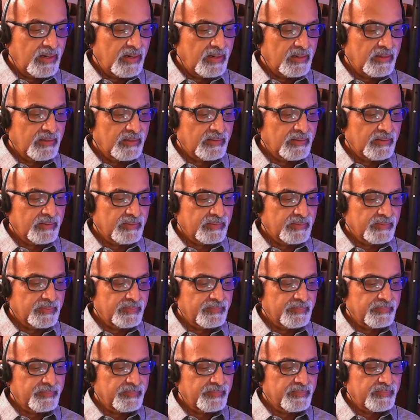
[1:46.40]
Uh,
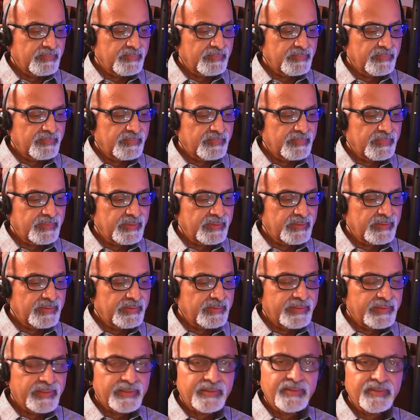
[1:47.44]

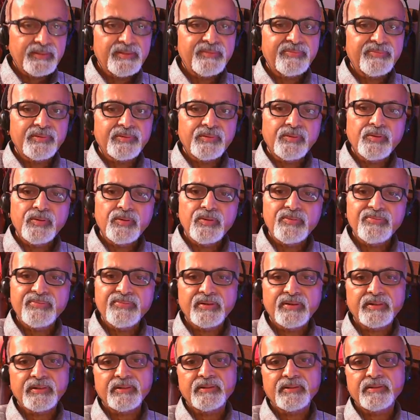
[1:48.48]
then, if you go
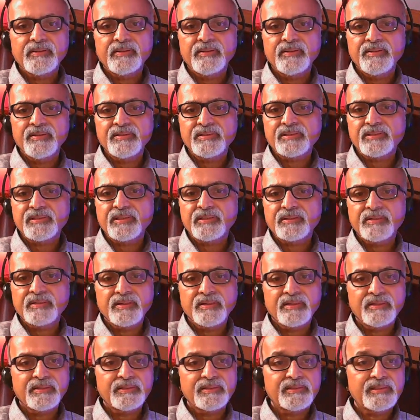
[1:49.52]
for a
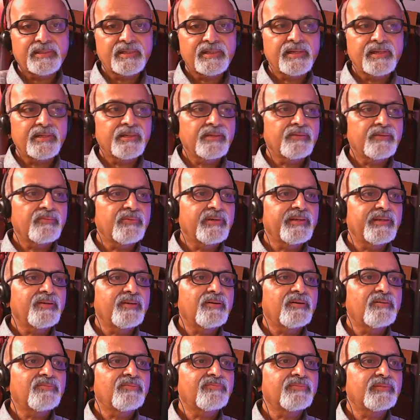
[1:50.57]
instructor-led training, very
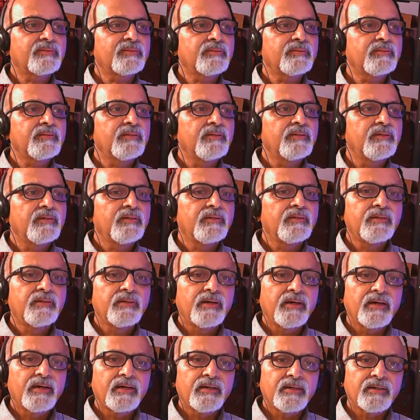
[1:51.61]
often
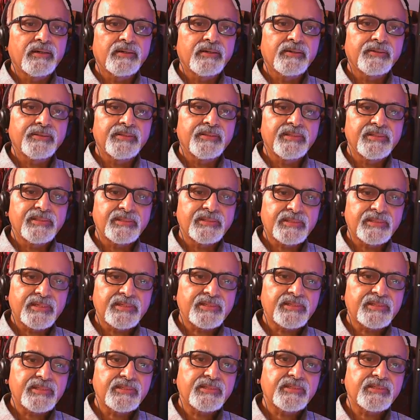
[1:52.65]
these
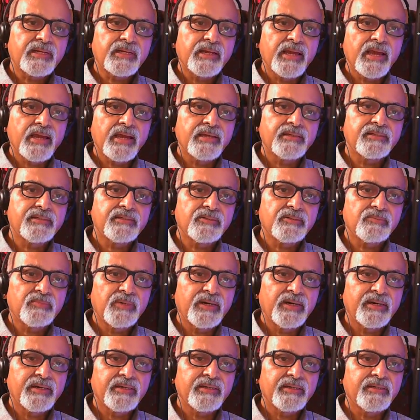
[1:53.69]
sessions are handled
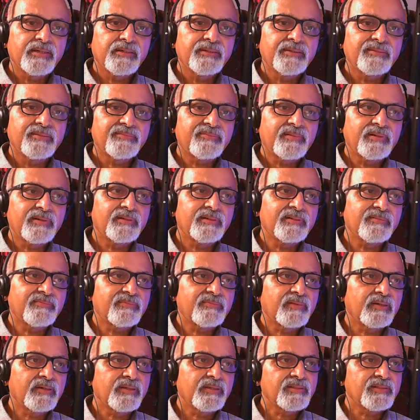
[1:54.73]
by different
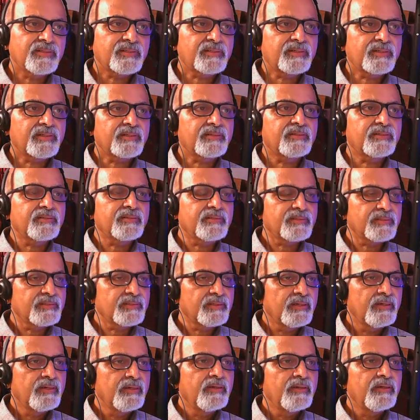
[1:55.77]
instructors,
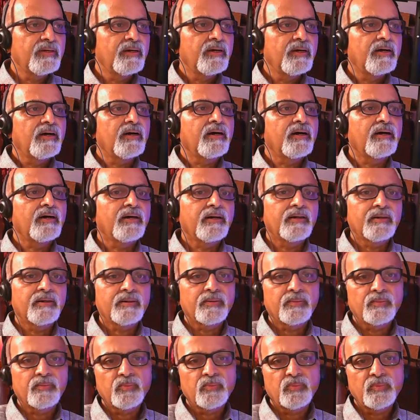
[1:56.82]

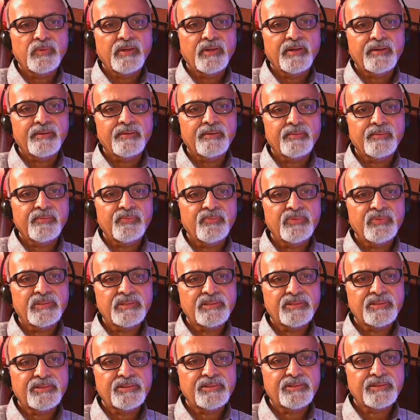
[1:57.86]
uh, uh,
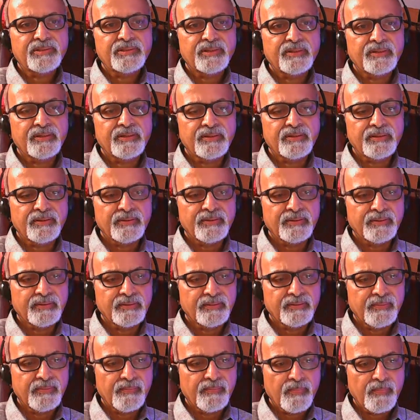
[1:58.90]
which uh,
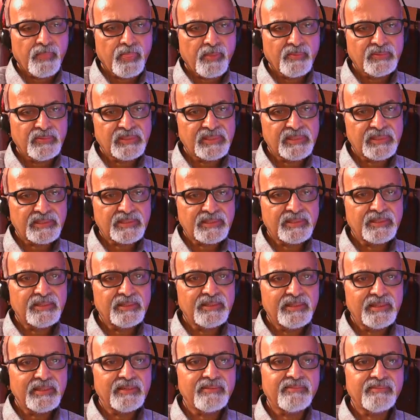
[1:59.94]
which doesn't
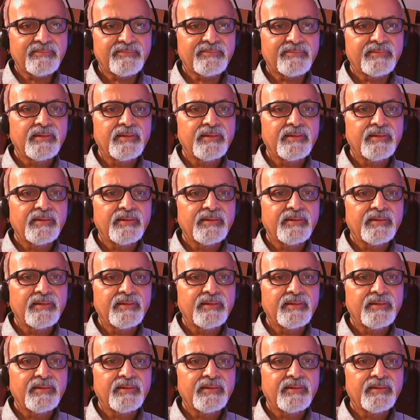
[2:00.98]
give